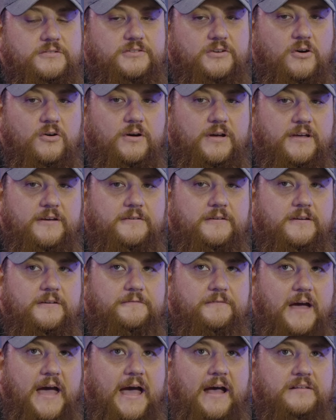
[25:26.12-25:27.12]
So
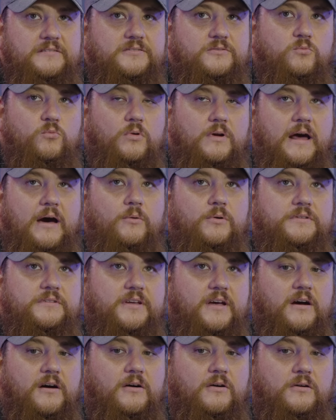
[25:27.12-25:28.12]
if asked what I would
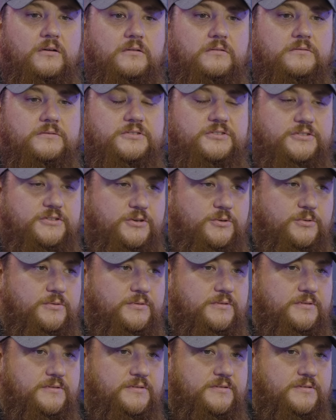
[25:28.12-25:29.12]
tell
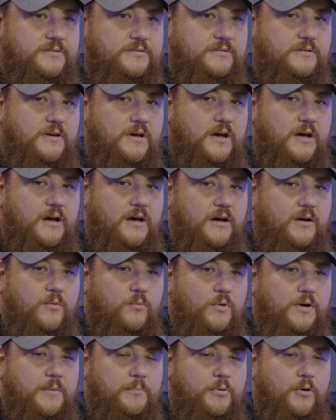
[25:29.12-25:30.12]
students
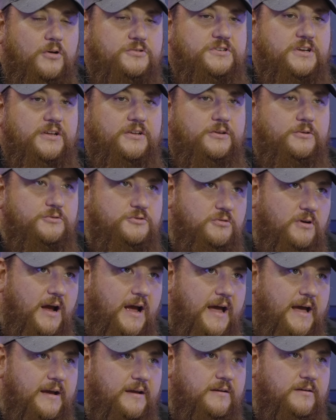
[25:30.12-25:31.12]
when approaching a new
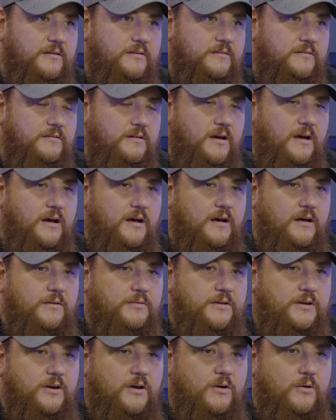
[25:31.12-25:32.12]
track,
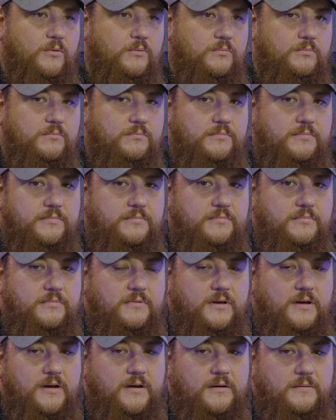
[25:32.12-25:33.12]
in
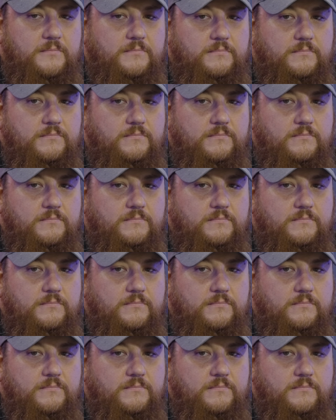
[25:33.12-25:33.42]
a